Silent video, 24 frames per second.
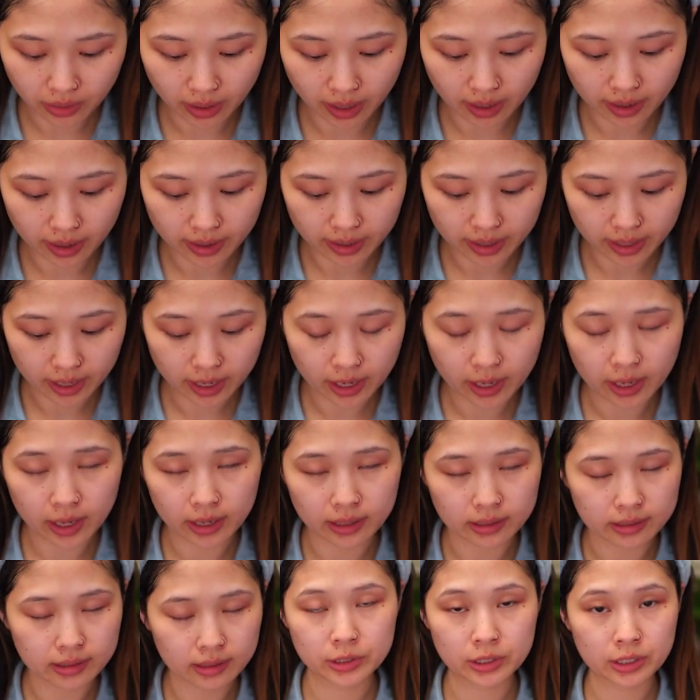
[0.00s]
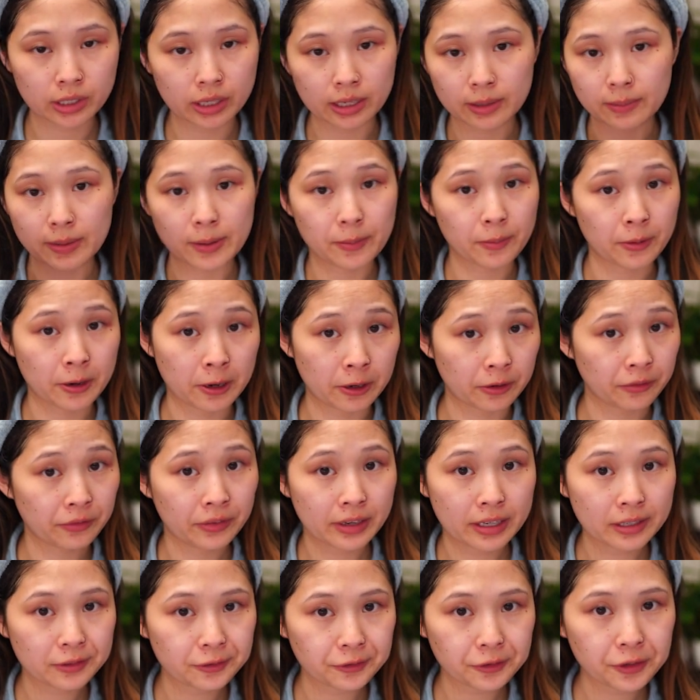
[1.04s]
then it's gonna be
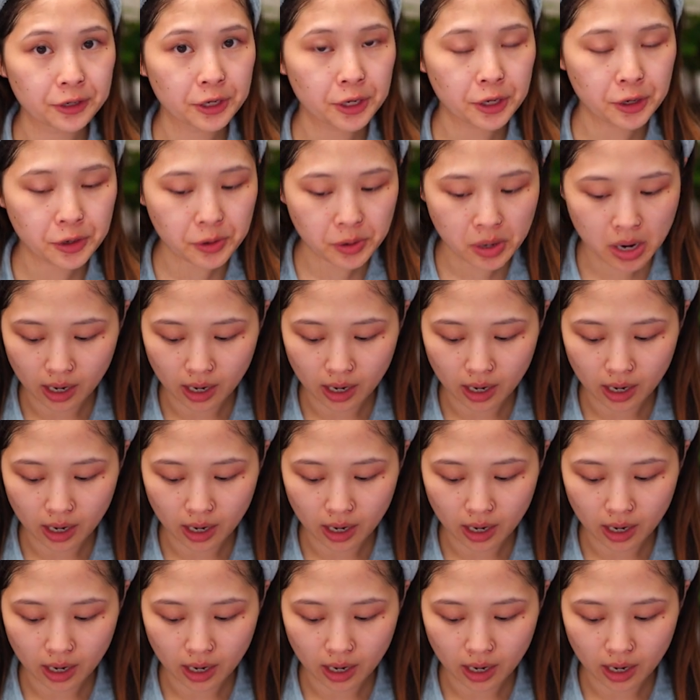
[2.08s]
perfect for you.